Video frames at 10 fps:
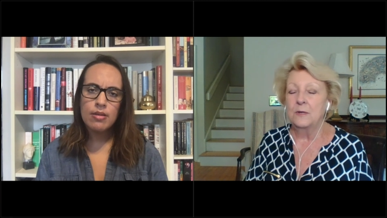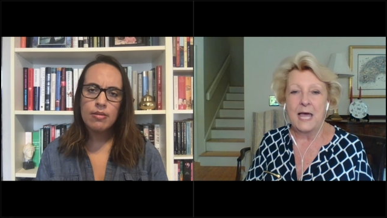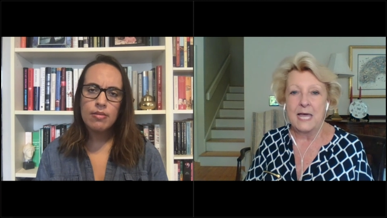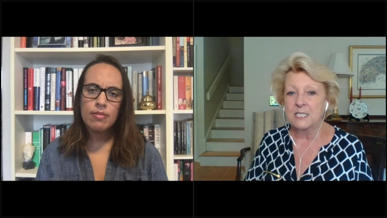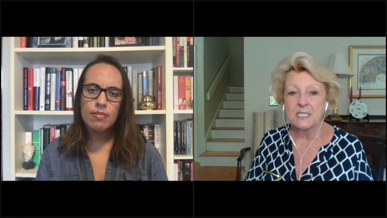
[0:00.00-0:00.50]
Speaker 1: don't
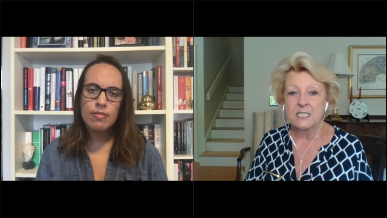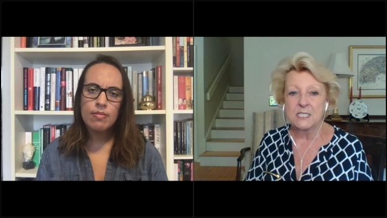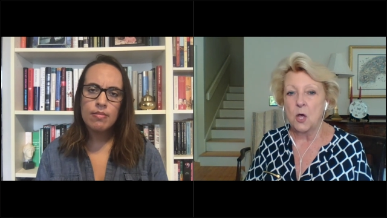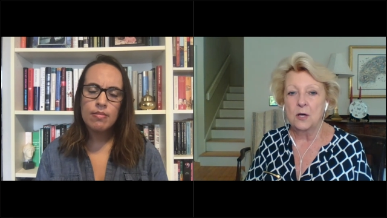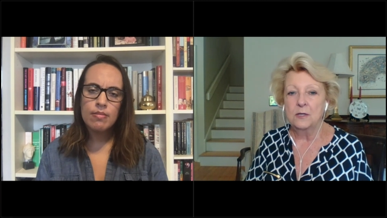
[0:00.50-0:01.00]
last as
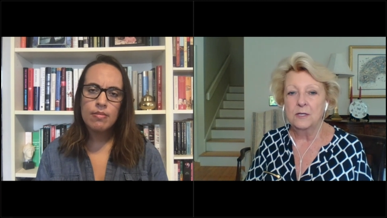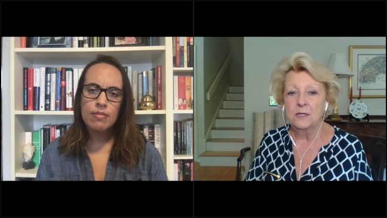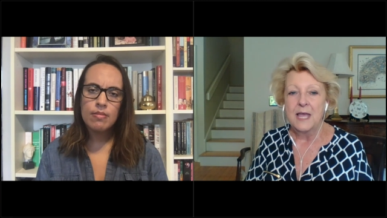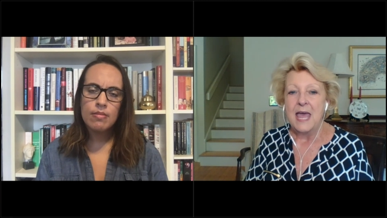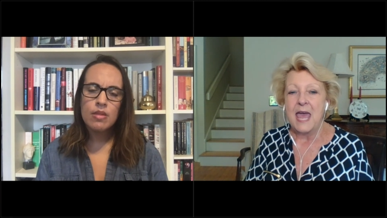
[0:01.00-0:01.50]
long
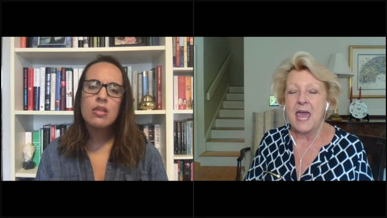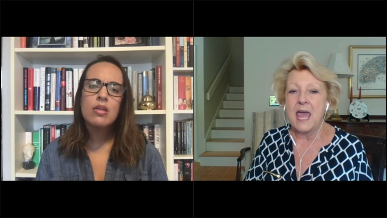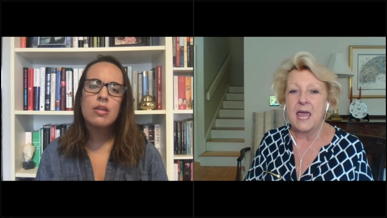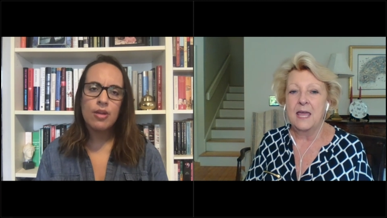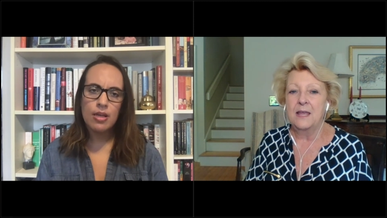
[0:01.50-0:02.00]

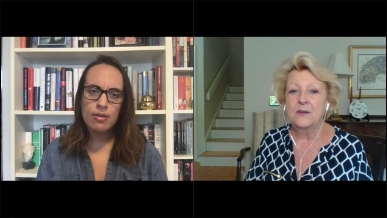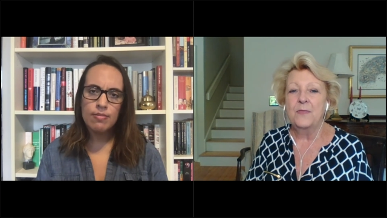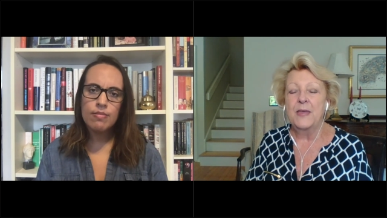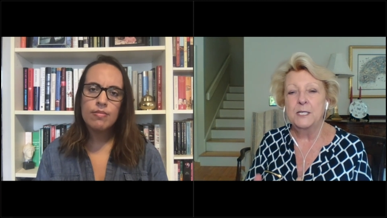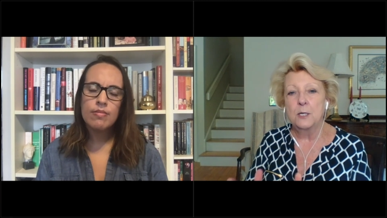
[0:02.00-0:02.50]
and
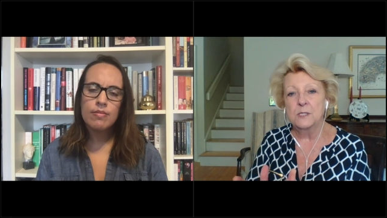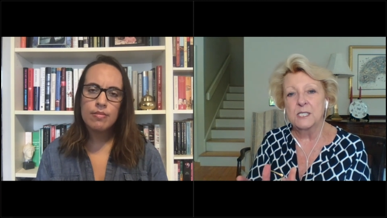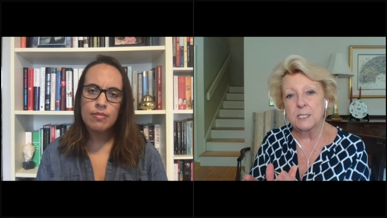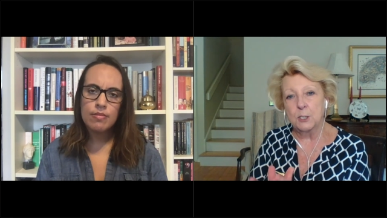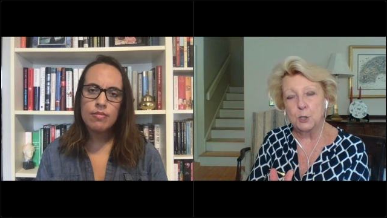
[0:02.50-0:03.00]
they don't
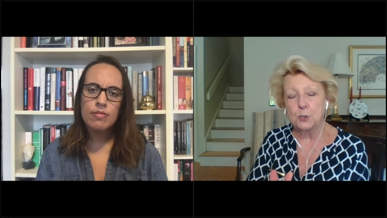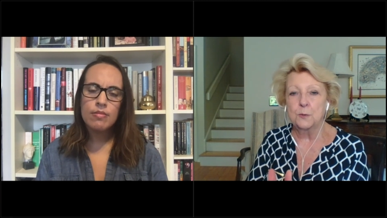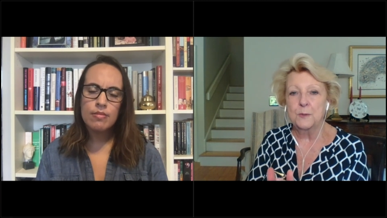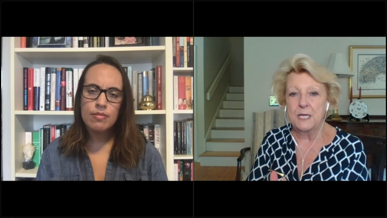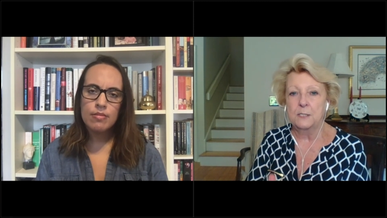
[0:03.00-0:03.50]
secure
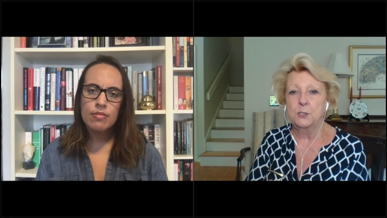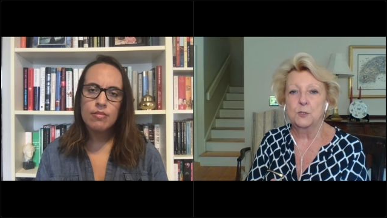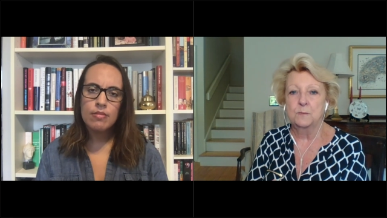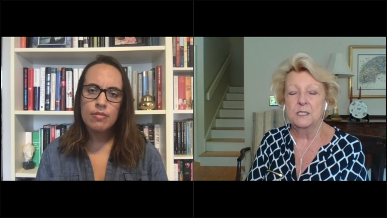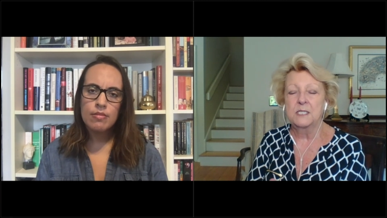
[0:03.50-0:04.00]
the
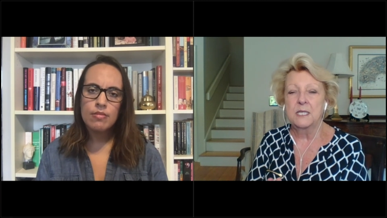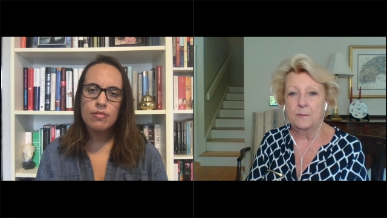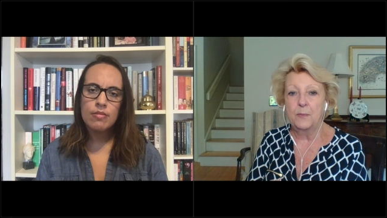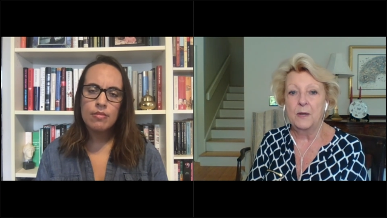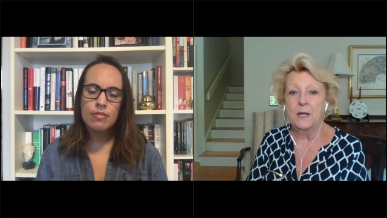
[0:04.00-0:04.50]
instruments in
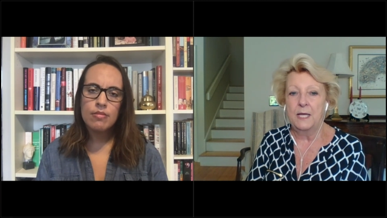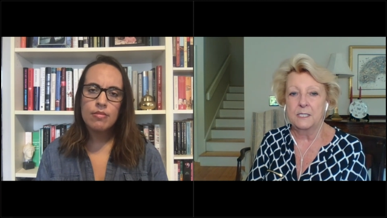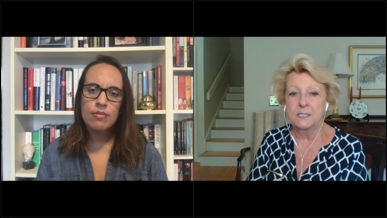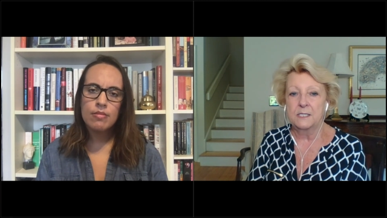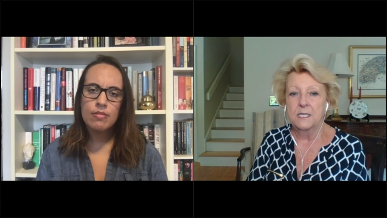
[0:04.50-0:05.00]

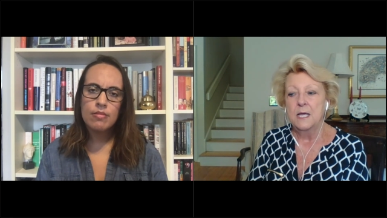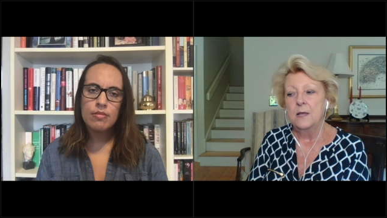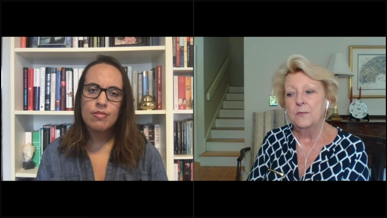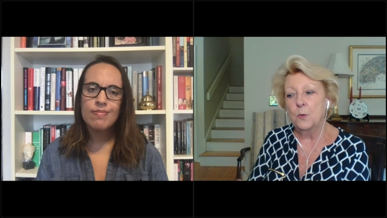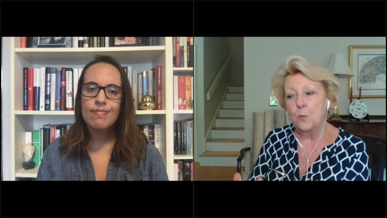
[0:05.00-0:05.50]
place
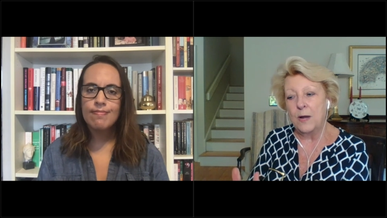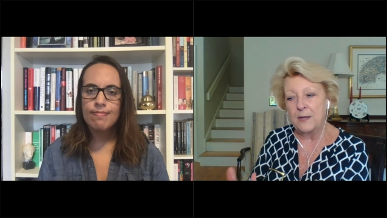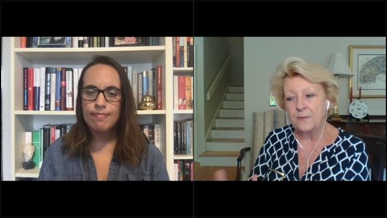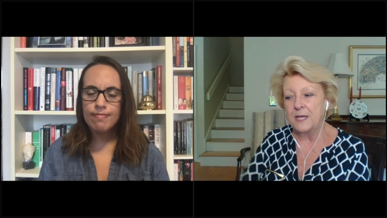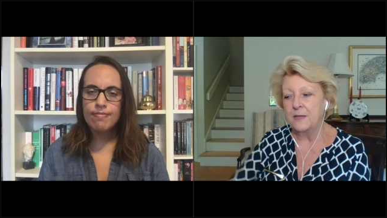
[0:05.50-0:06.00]
the mm. way
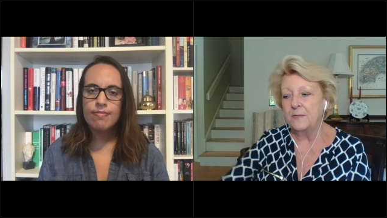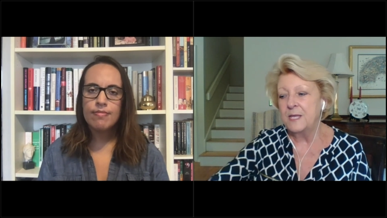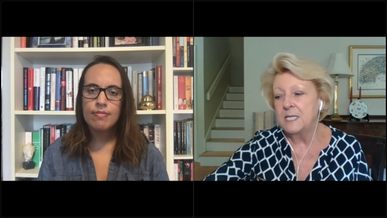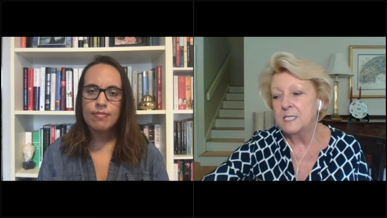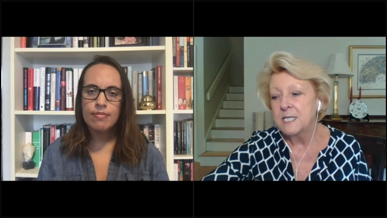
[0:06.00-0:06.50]
that
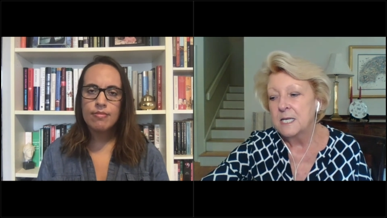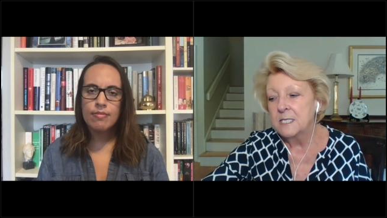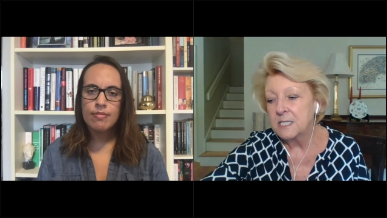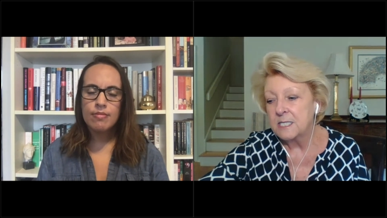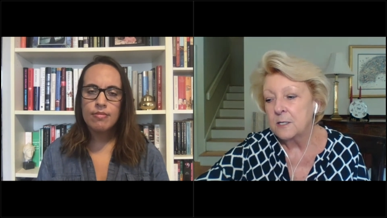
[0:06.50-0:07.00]
these
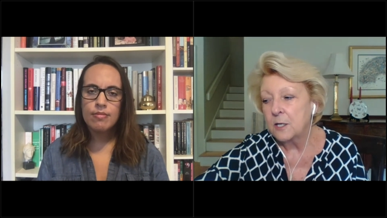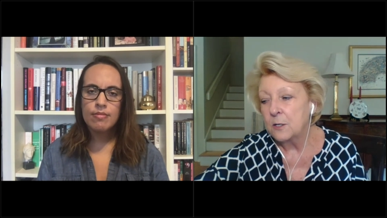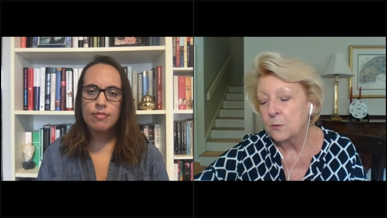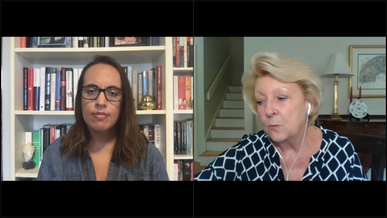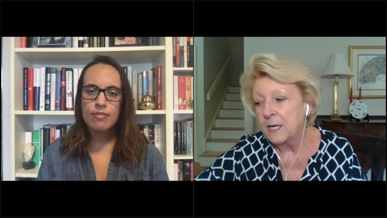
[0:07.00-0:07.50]

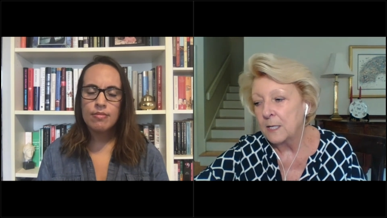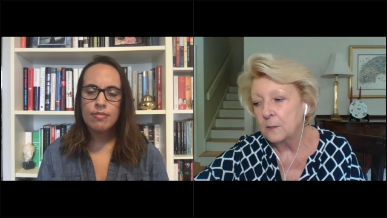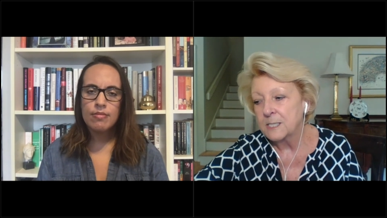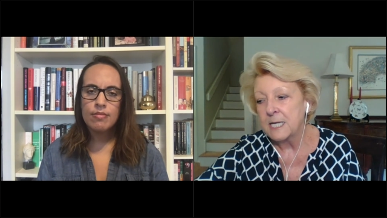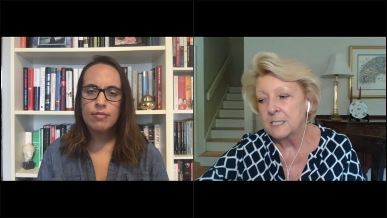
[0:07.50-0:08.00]
silicone rails,
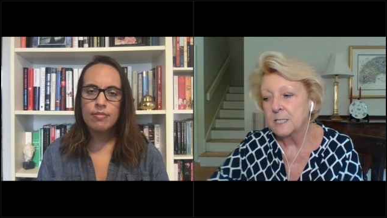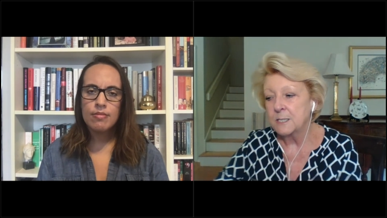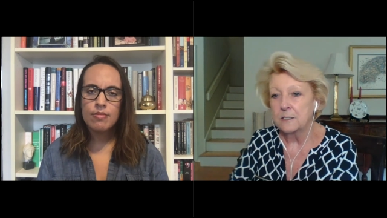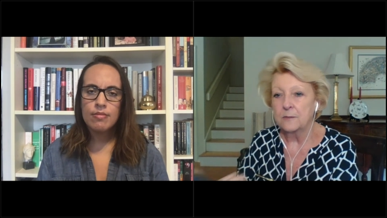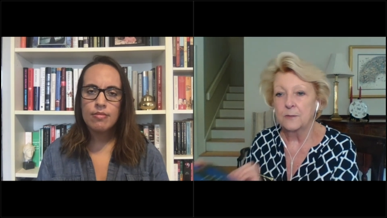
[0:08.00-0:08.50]
that's the,
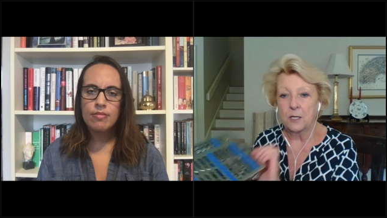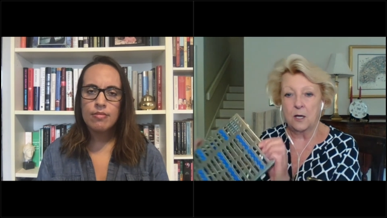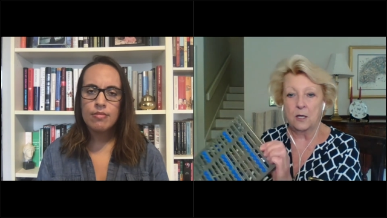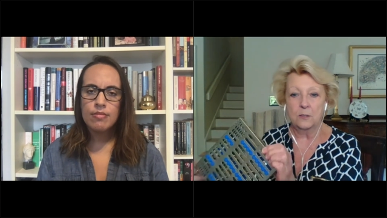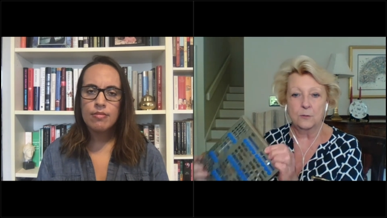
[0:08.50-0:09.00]
the
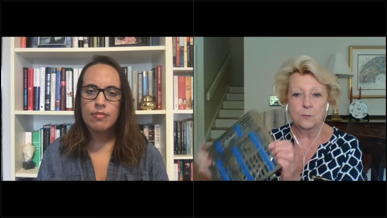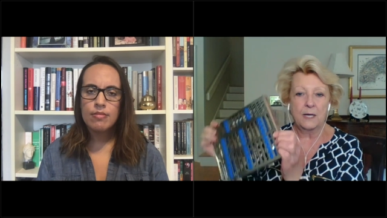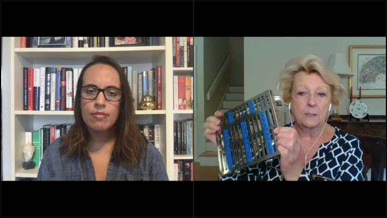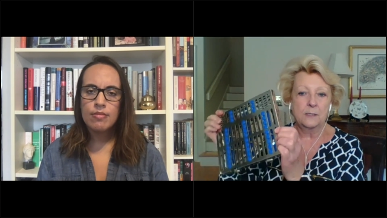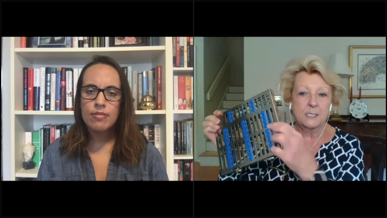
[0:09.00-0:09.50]
colored
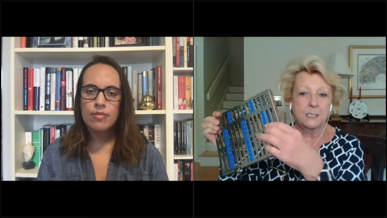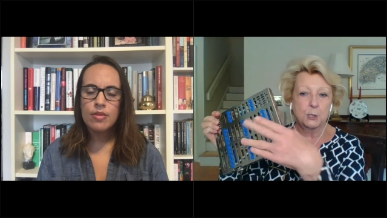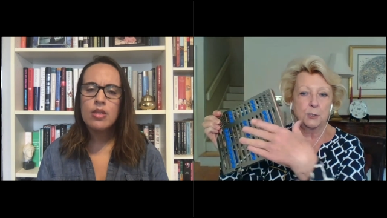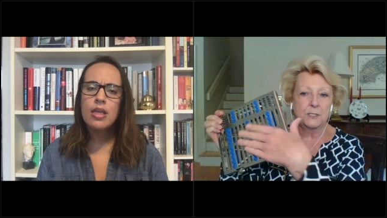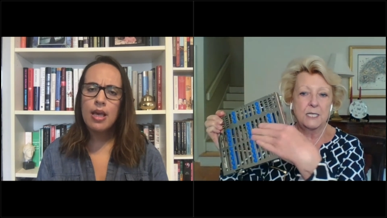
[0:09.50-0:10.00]
rails that you
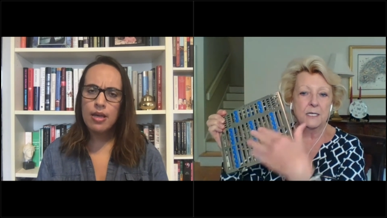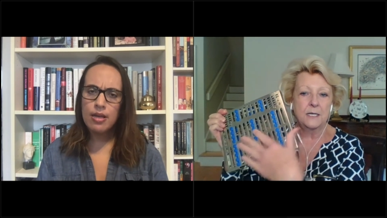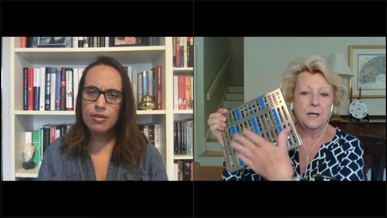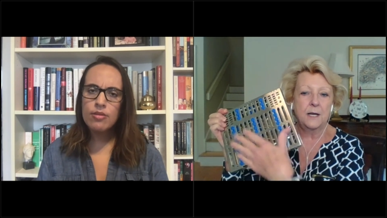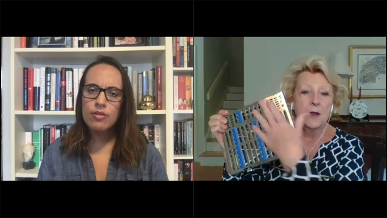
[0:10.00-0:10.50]
see yeah. in
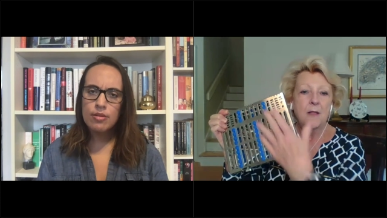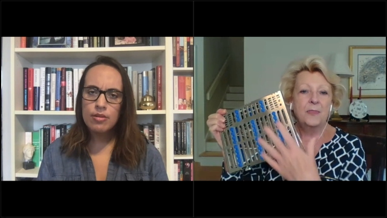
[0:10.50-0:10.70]
here,